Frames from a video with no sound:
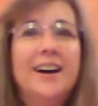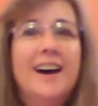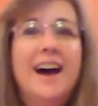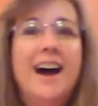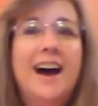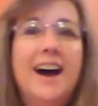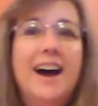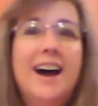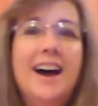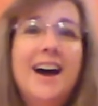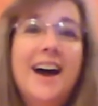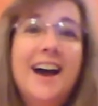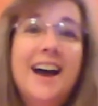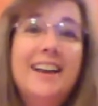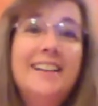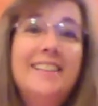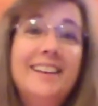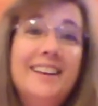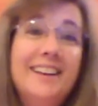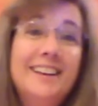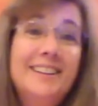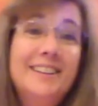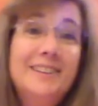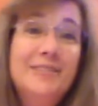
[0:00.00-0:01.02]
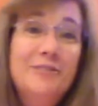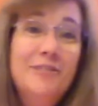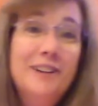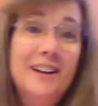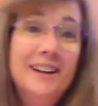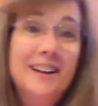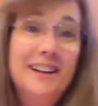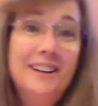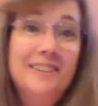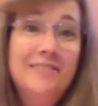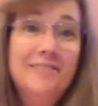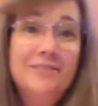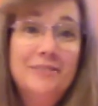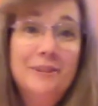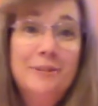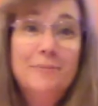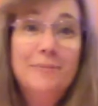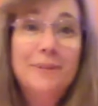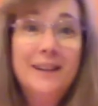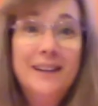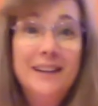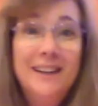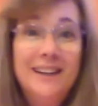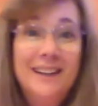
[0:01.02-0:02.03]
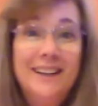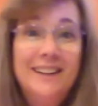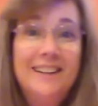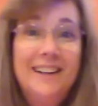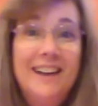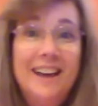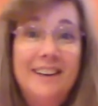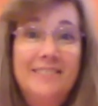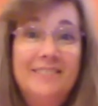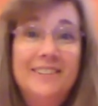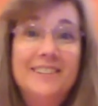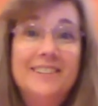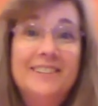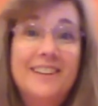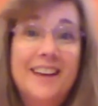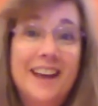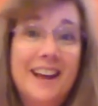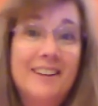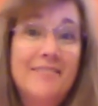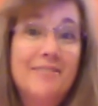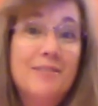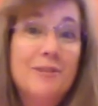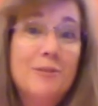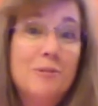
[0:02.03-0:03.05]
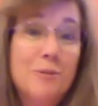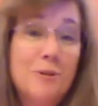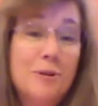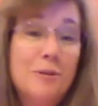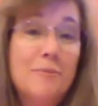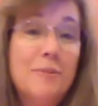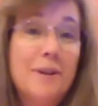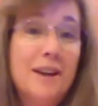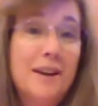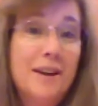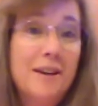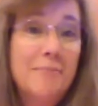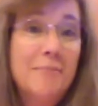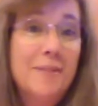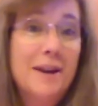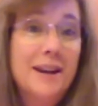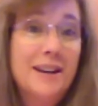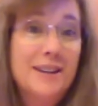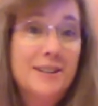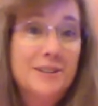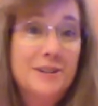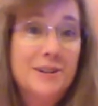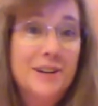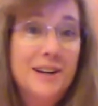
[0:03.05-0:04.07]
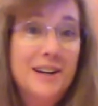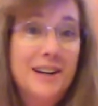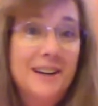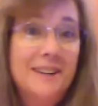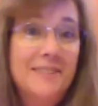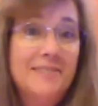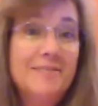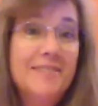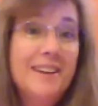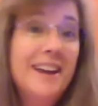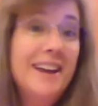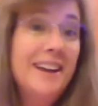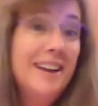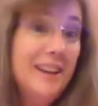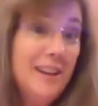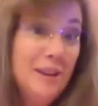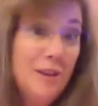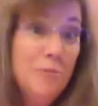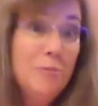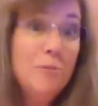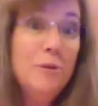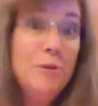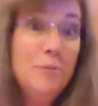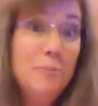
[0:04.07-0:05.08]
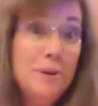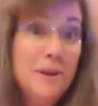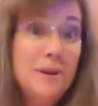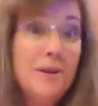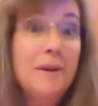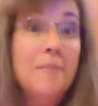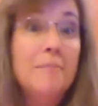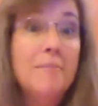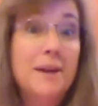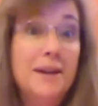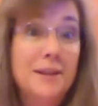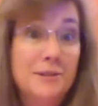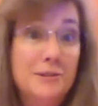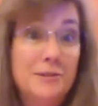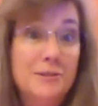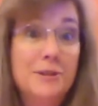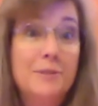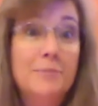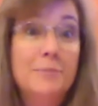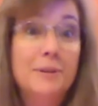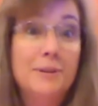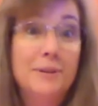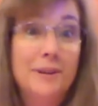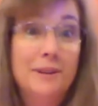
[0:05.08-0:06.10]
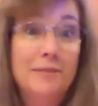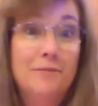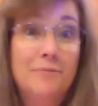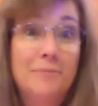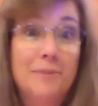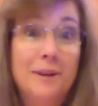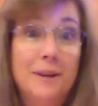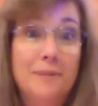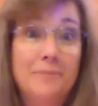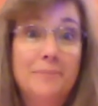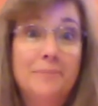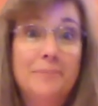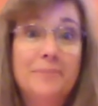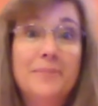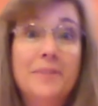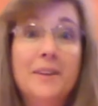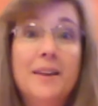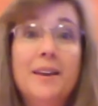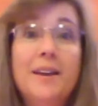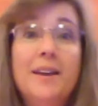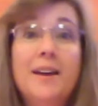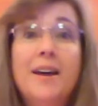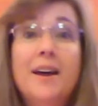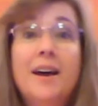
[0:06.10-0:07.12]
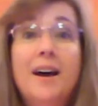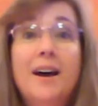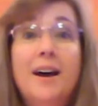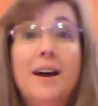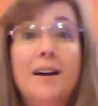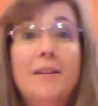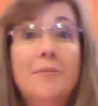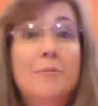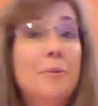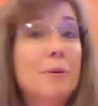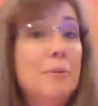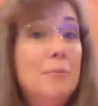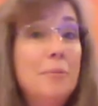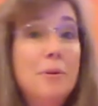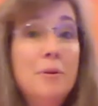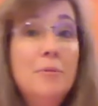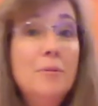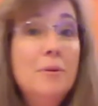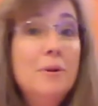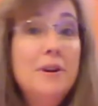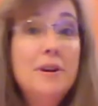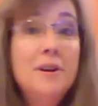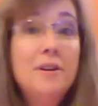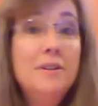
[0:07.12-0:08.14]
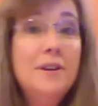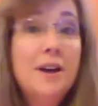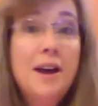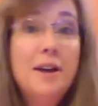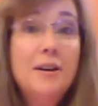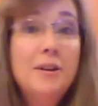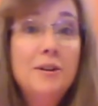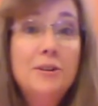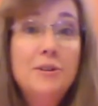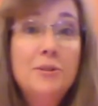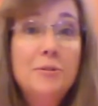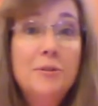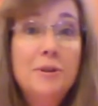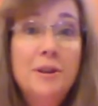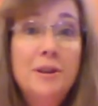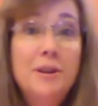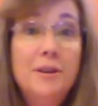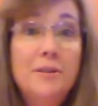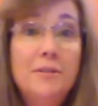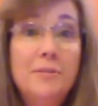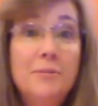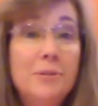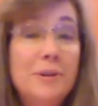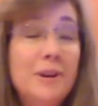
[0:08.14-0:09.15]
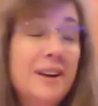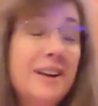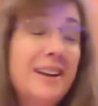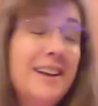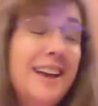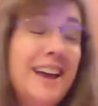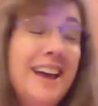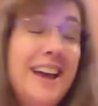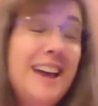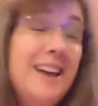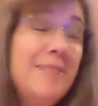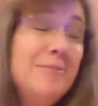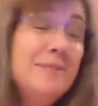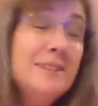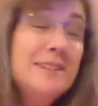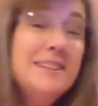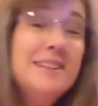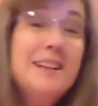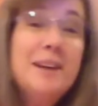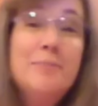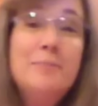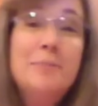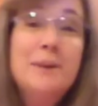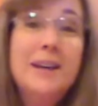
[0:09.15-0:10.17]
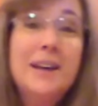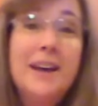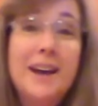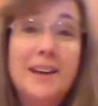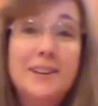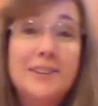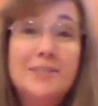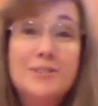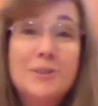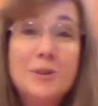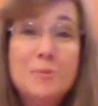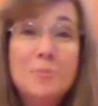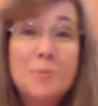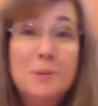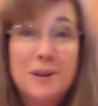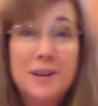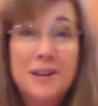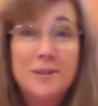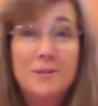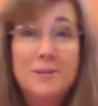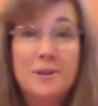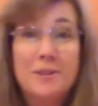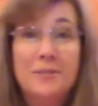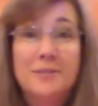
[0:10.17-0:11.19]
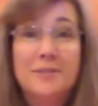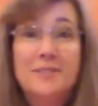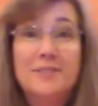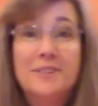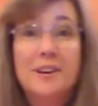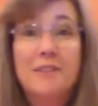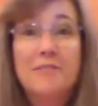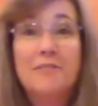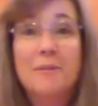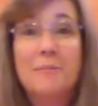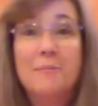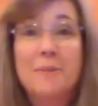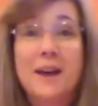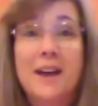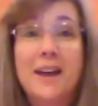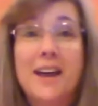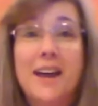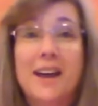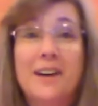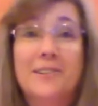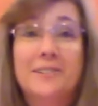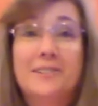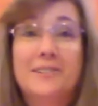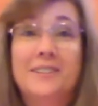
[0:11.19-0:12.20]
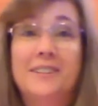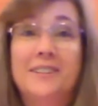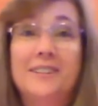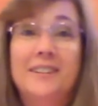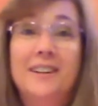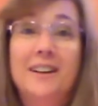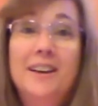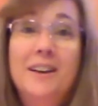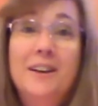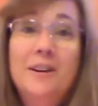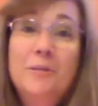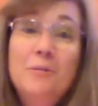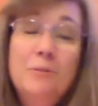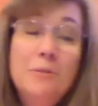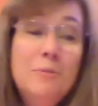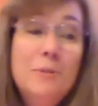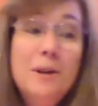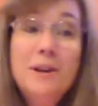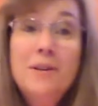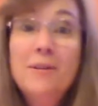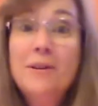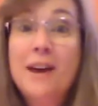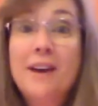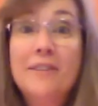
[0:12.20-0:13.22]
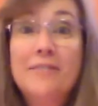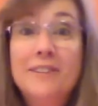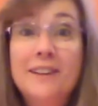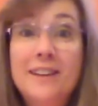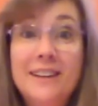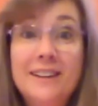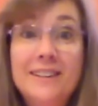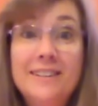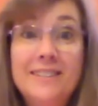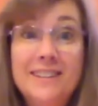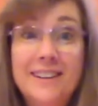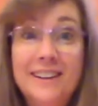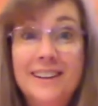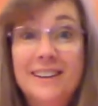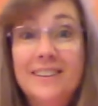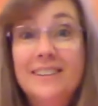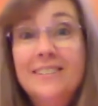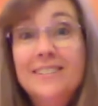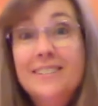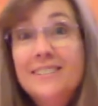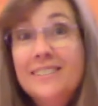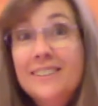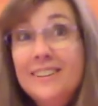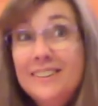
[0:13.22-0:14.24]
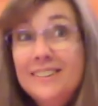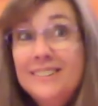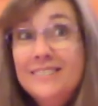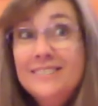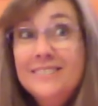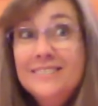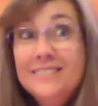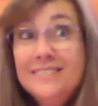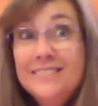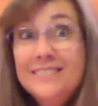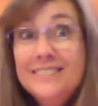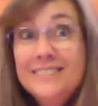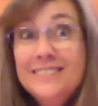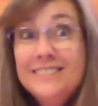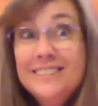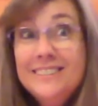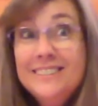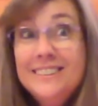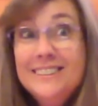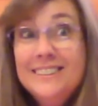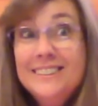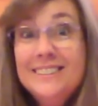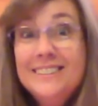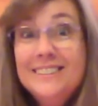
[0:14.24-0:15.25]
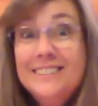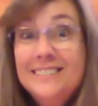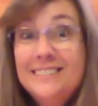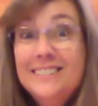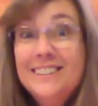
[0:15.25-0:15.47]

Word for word: Uh, I think it's funny for me to have this kind of an ornament on my tree, and he will be on my tree, believe me. Um, but we're not doing. We're, I'm just not big on superhero stuff at my house, and well, we don't have kids here, so, eh, so